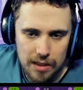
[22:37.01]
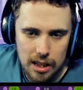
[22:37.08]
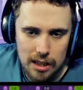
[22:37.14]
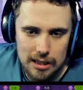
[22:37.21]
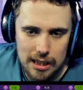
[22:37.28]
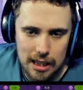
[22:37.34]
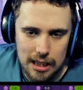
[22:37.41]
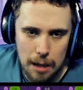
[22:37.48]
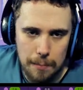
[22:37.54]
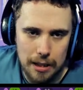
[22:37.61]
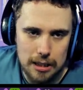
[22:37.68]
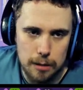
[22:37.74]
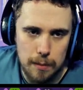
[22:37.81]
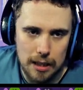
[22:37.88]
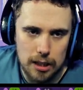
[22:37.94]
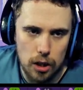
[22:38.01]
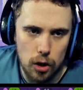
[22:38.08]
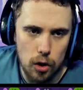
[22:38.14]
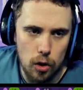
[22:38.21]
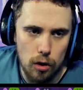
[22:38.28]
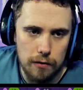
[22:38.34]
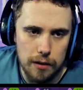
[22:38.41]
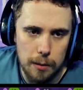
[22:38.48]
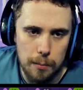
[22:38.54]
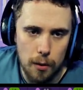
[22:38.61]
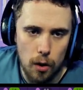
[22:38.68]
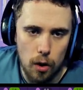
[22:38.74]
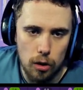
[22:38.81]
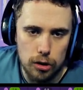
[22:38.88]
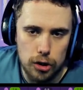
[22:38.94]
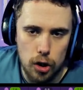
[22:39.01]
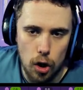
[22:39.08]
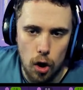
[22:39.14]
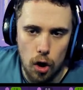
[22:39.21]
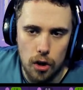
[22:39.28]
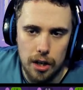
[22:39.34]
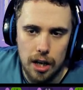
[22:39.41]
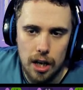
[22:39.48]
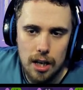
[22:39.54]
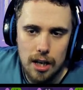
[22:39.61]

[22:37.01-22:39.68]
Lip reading: Is he going to get past his pass? A lovely ball. Done.